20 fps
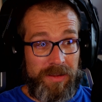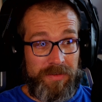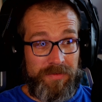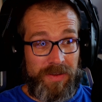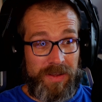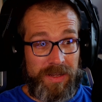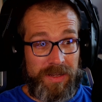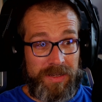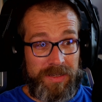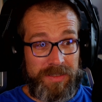have
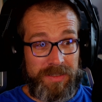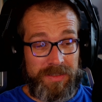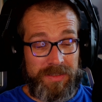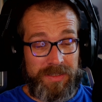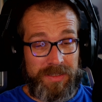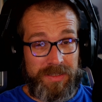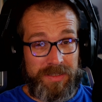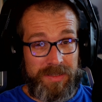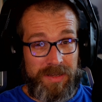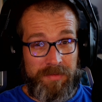had
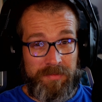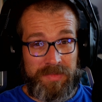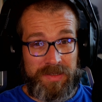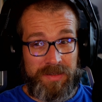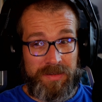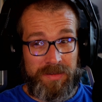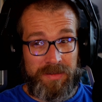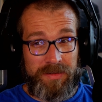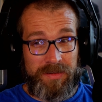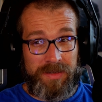the
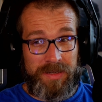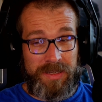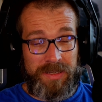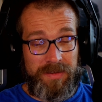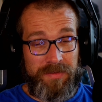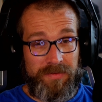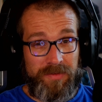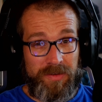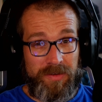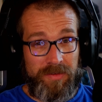Samsung
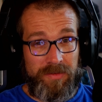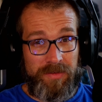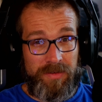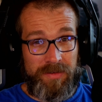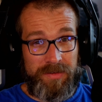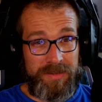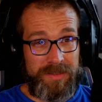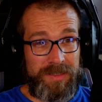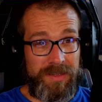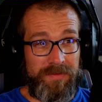Evo
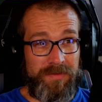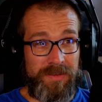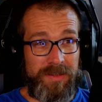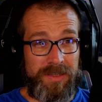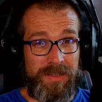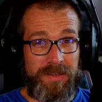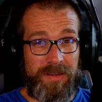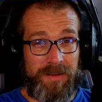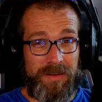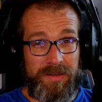
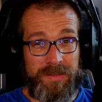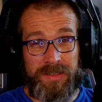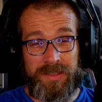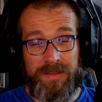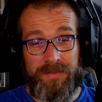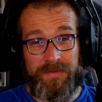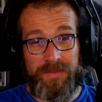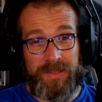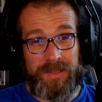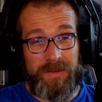970 I
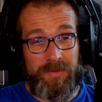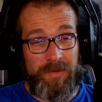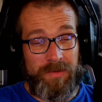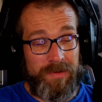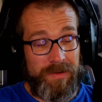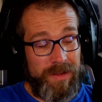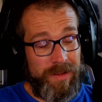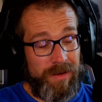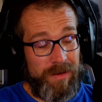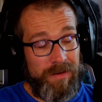did a video
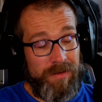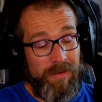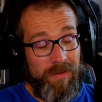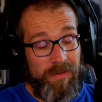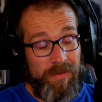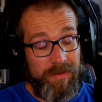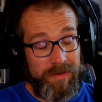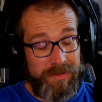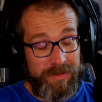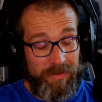on a
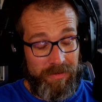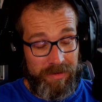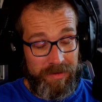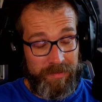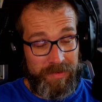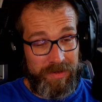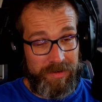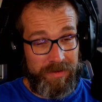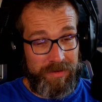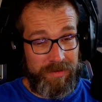long
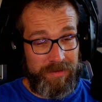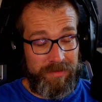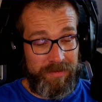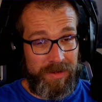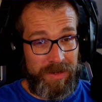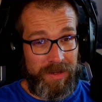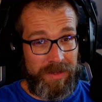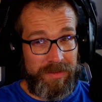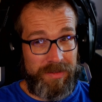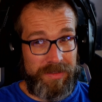time ago,
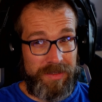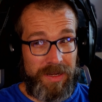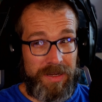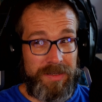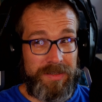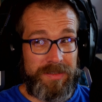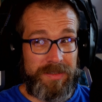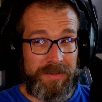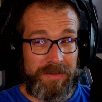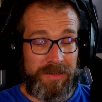and the
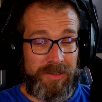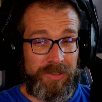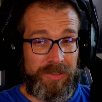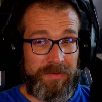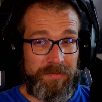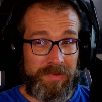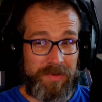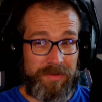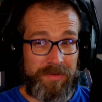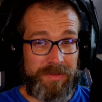
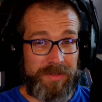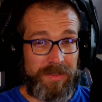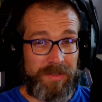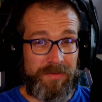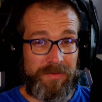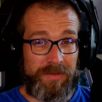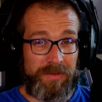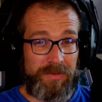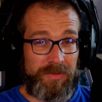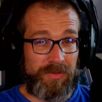installation process
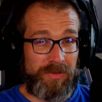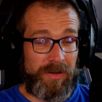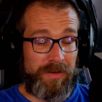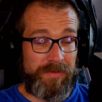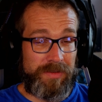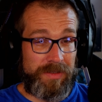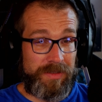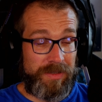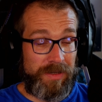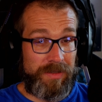for those
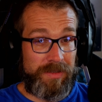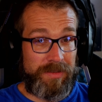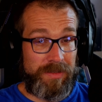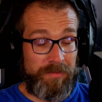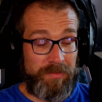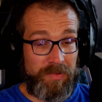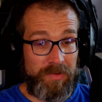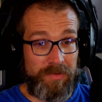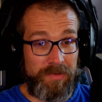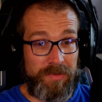drives is dead
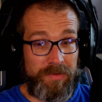simple.